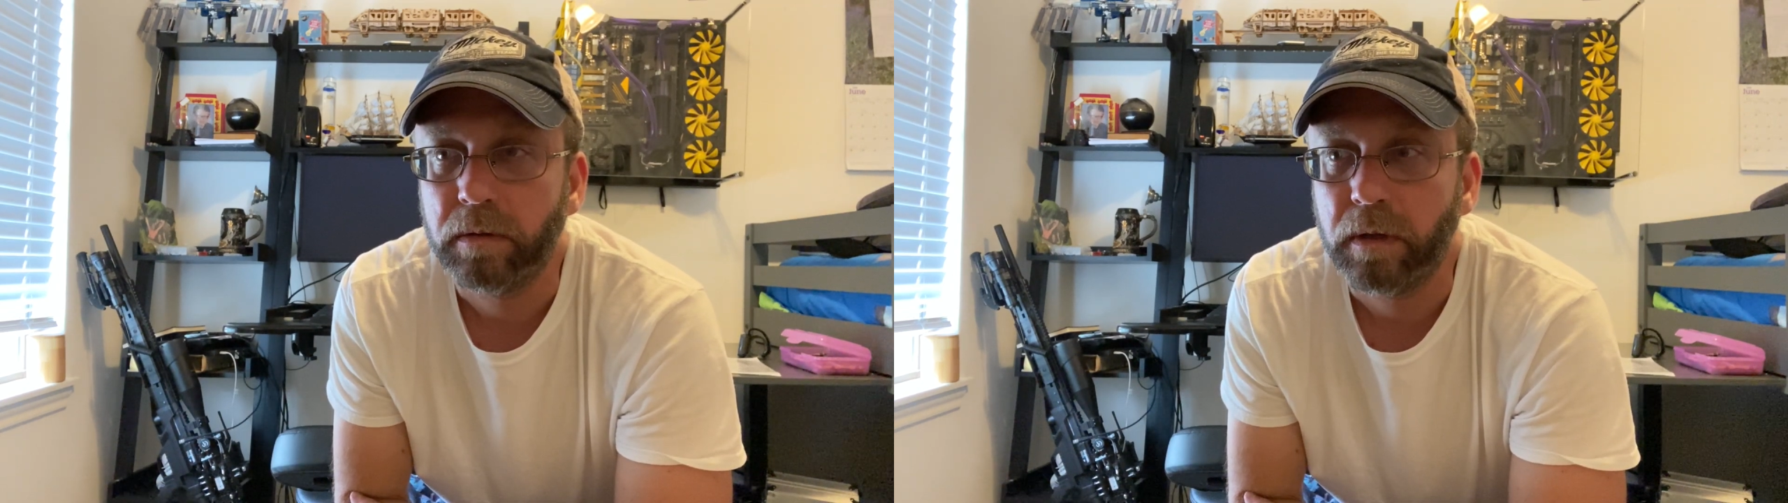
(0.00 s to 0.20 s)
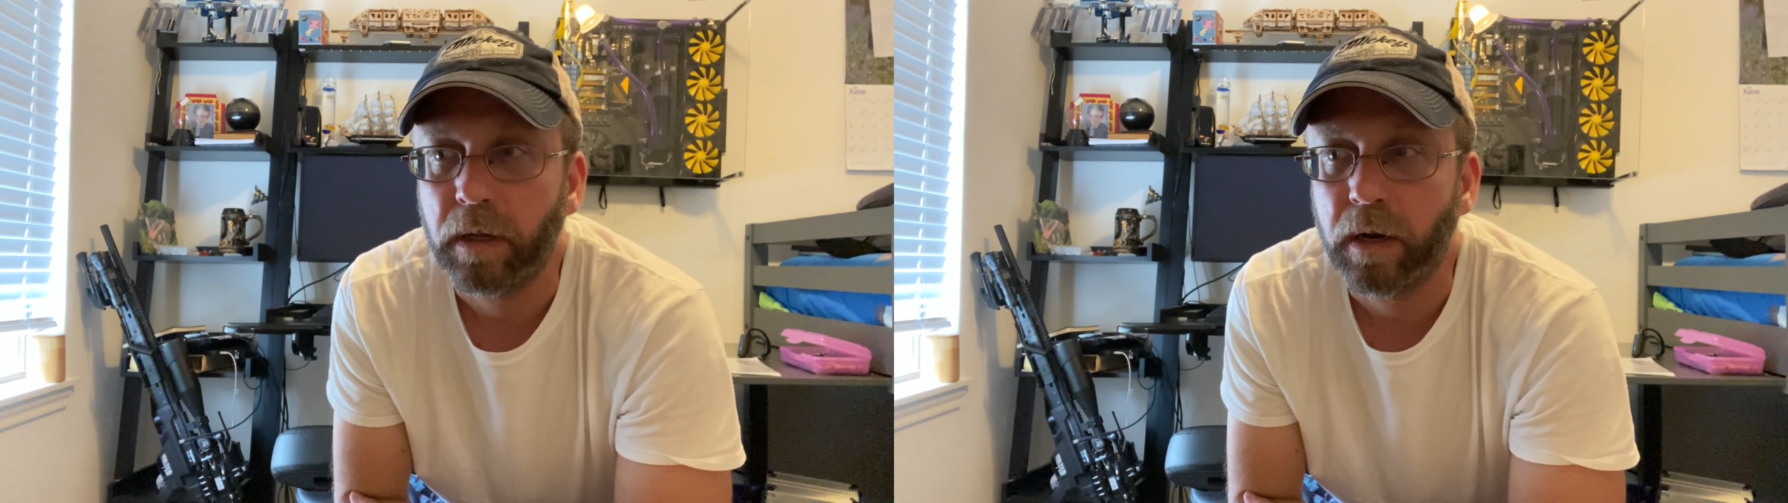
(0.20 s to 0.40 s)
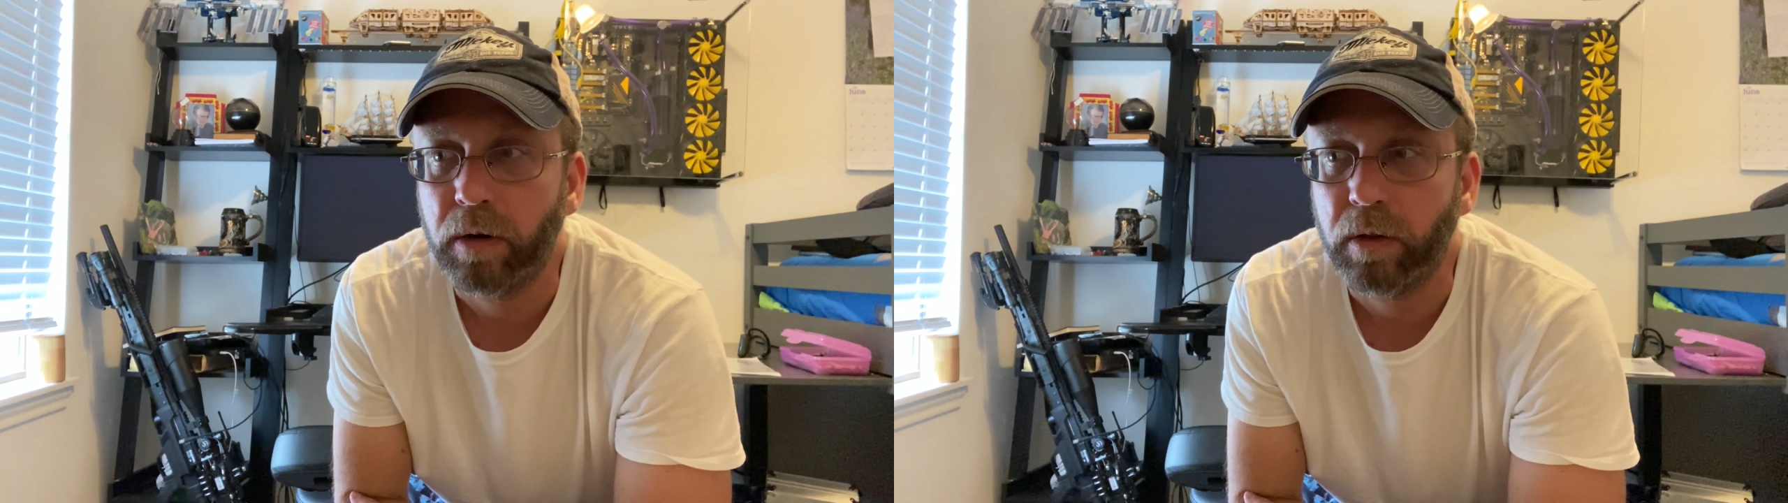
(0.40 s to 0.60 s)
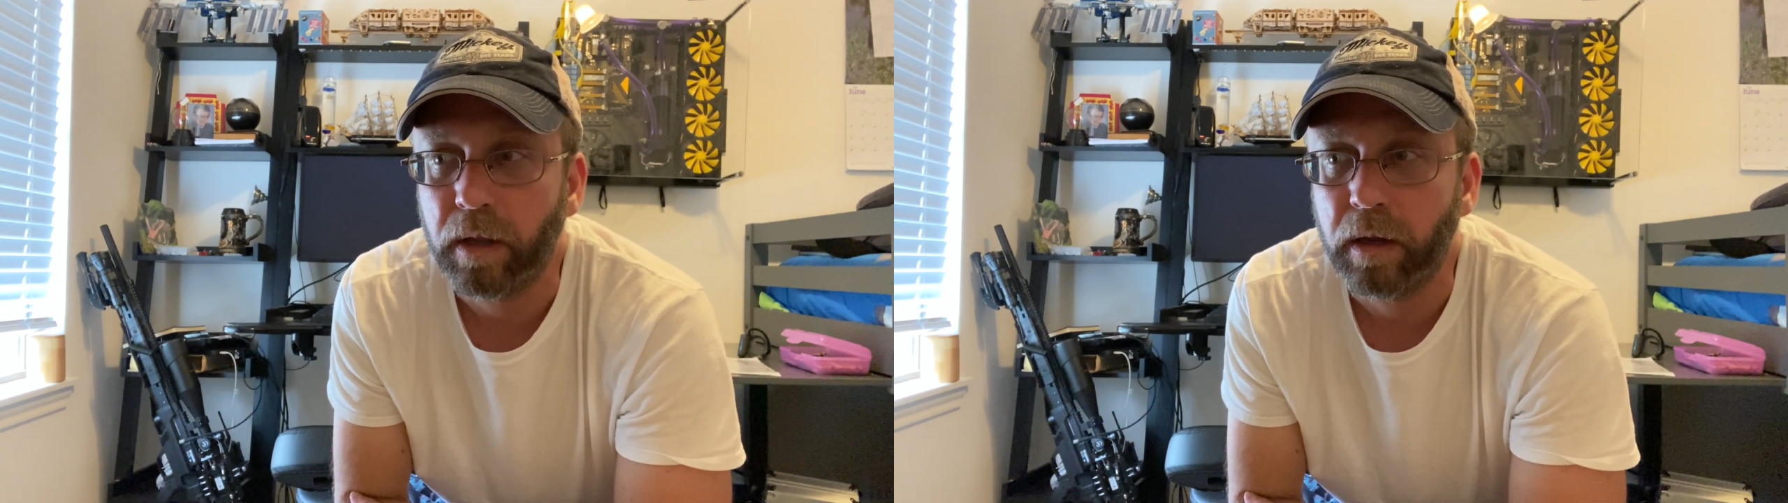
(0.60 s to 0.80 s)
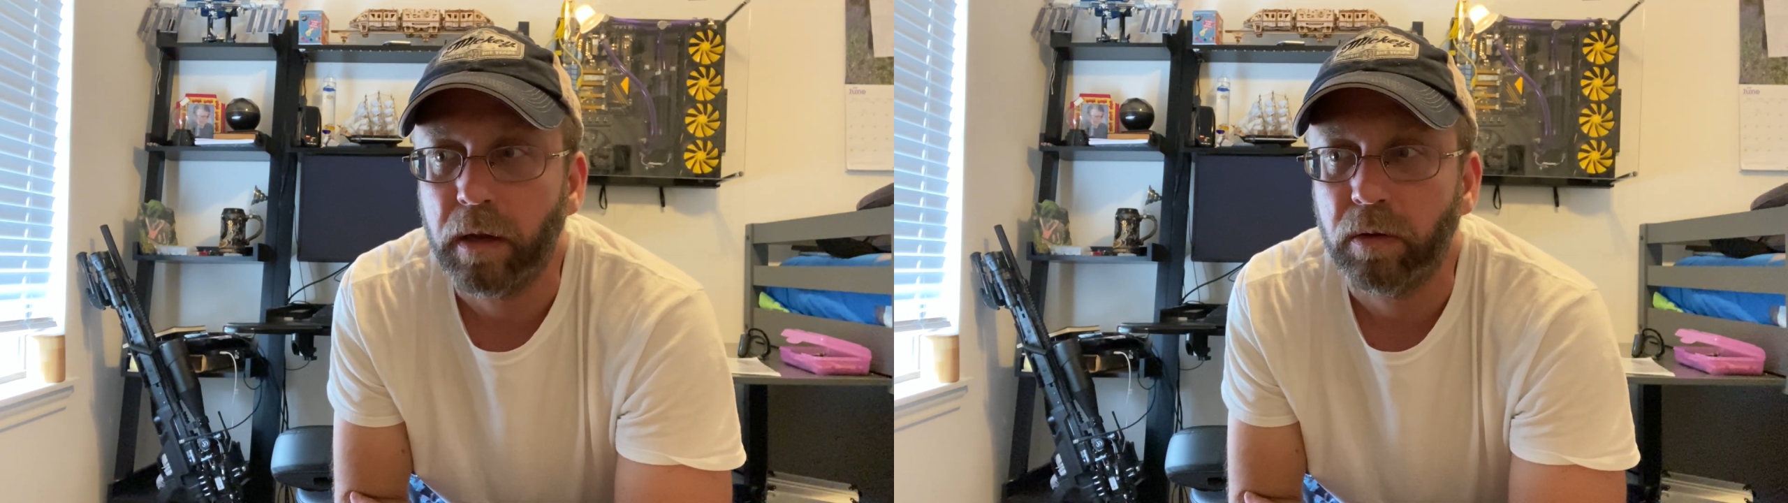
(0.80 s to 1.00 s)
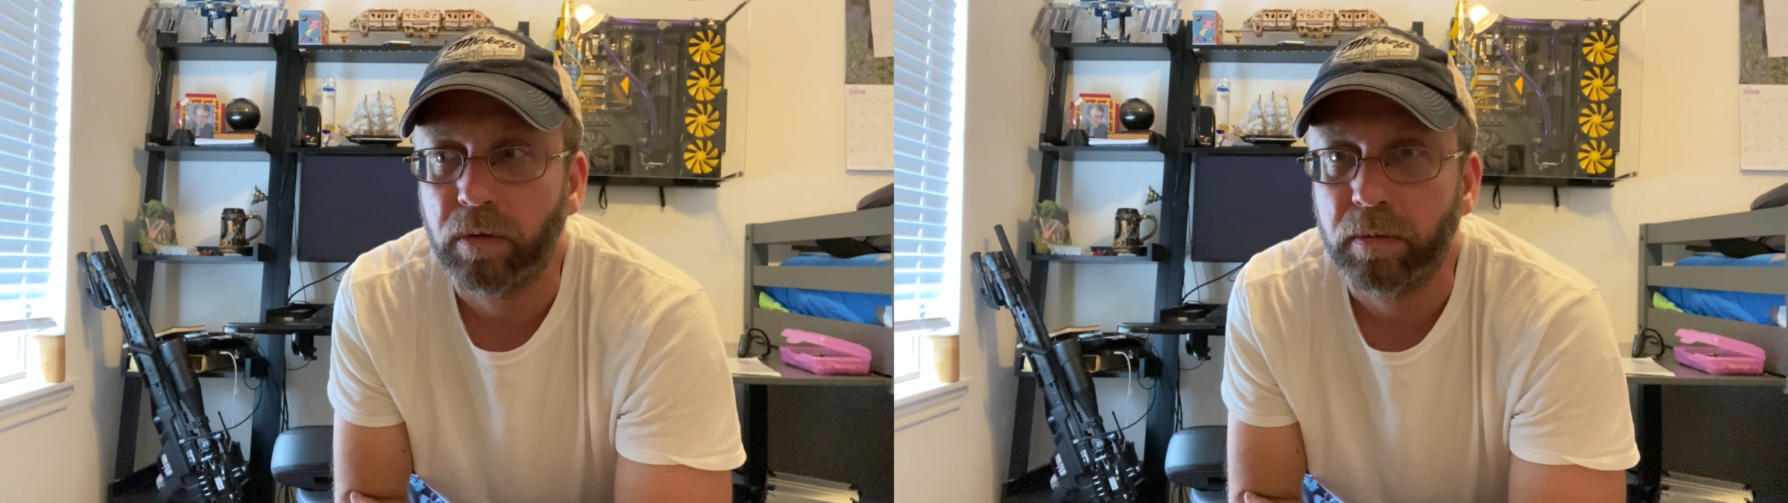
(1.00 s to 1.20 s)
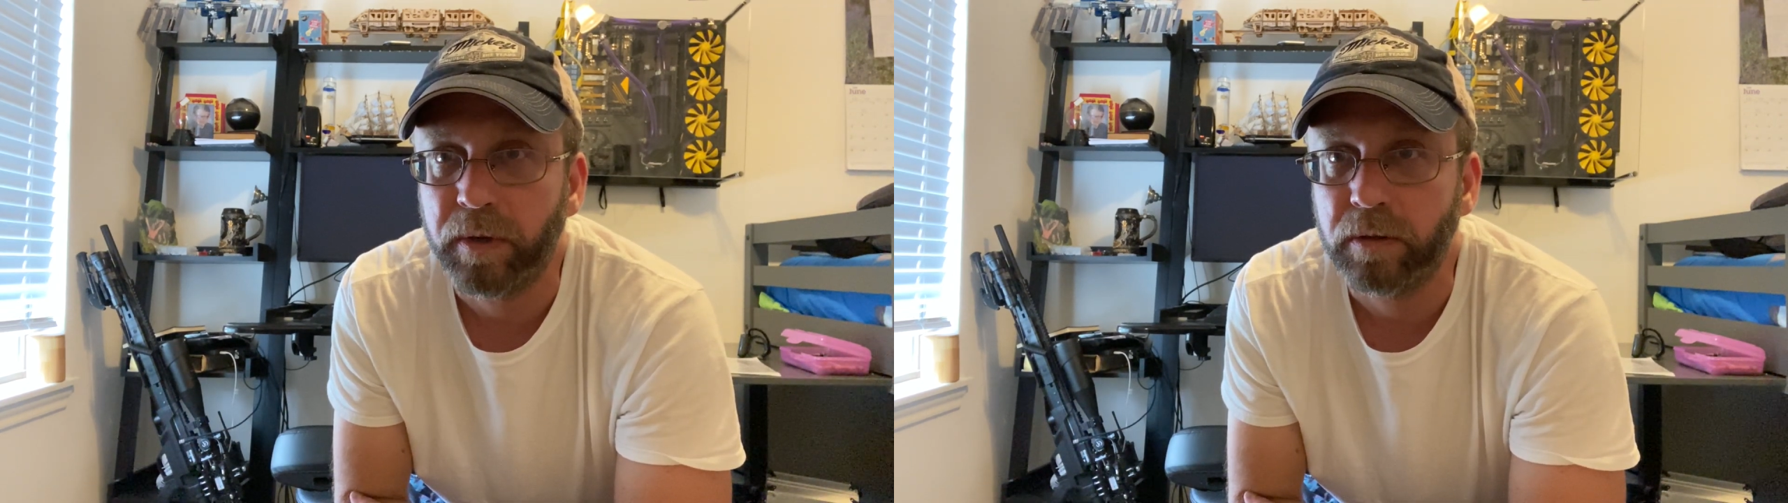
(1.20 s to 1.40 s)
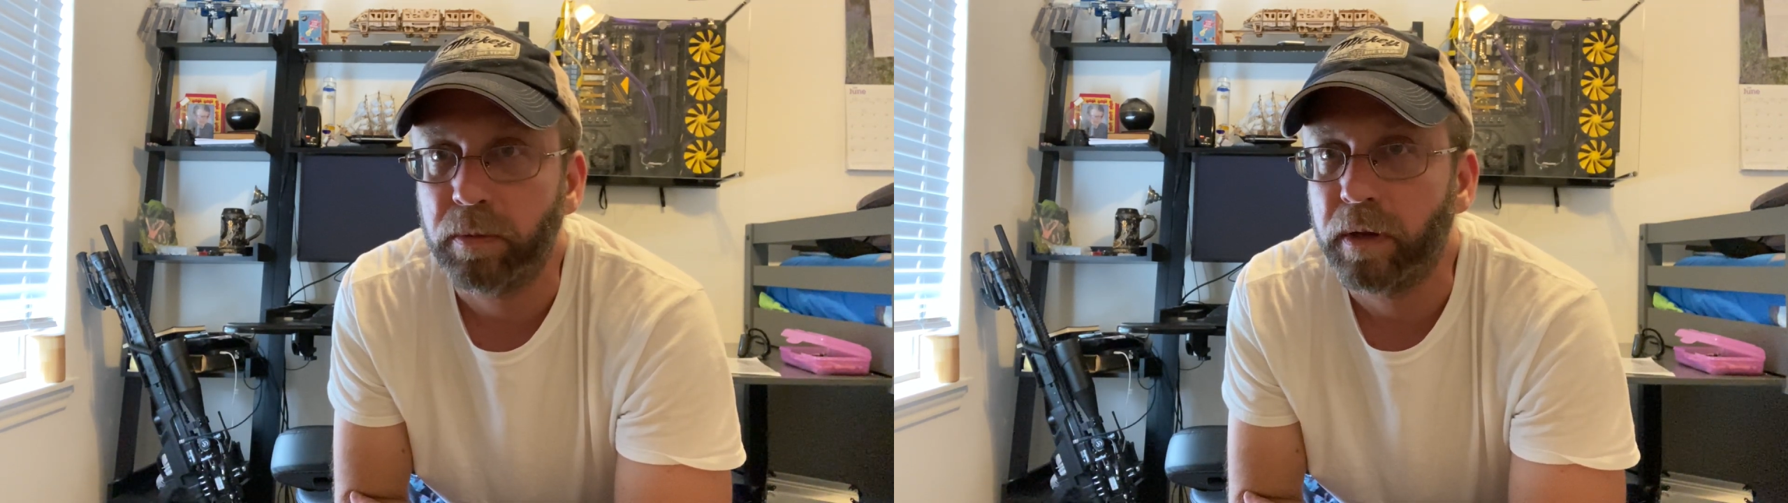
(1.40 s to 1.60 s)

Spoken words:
And I do think he is responsible,